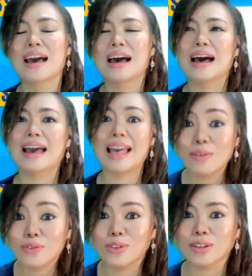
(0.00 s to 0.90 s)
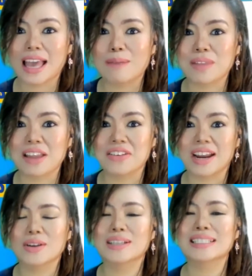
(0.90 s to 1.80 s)
helpful, Captain,
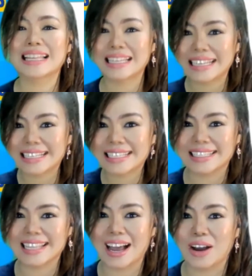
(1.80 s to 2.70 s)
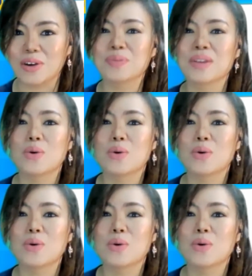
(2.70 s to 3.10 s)
right? Because at least now,